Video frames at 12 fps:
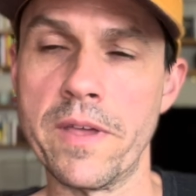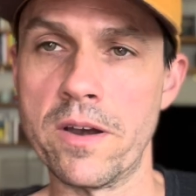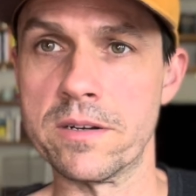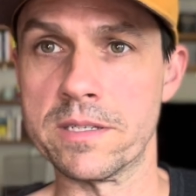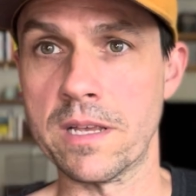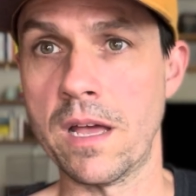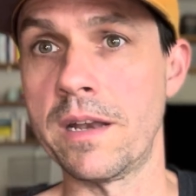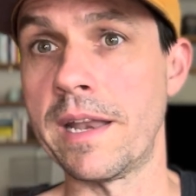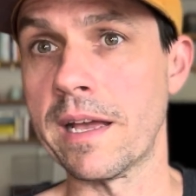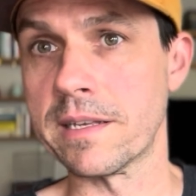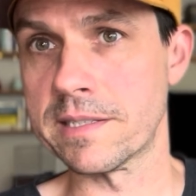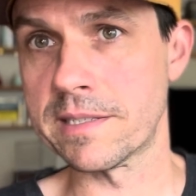there's a
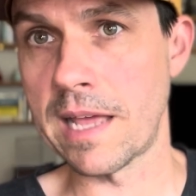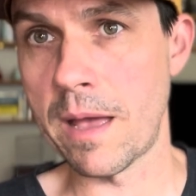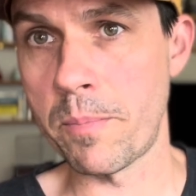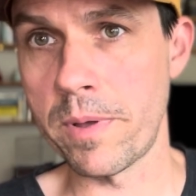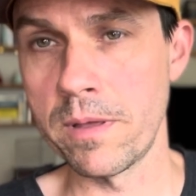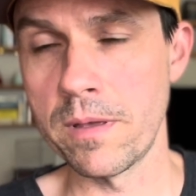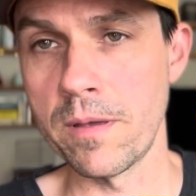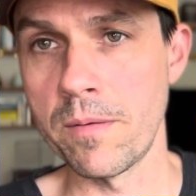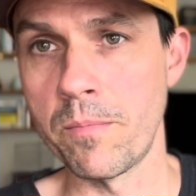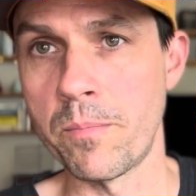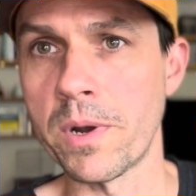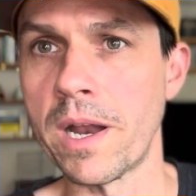next step,
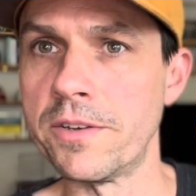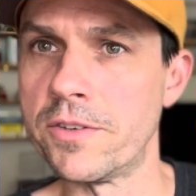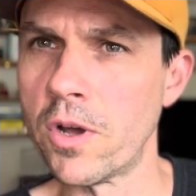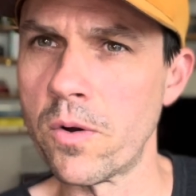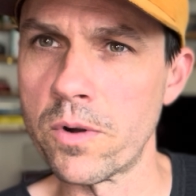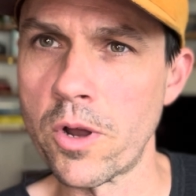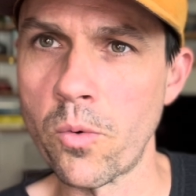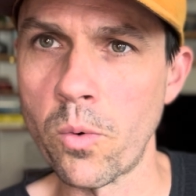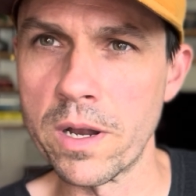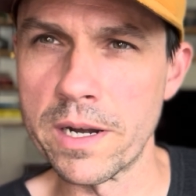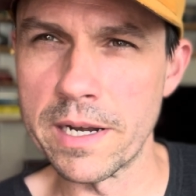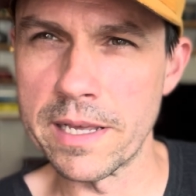but I don't know
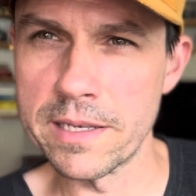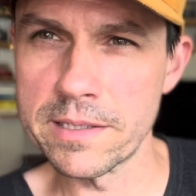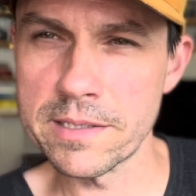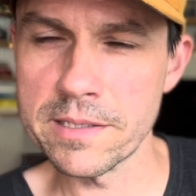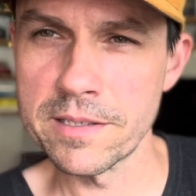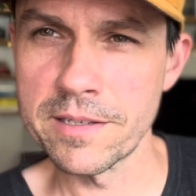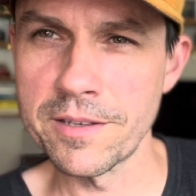what it is,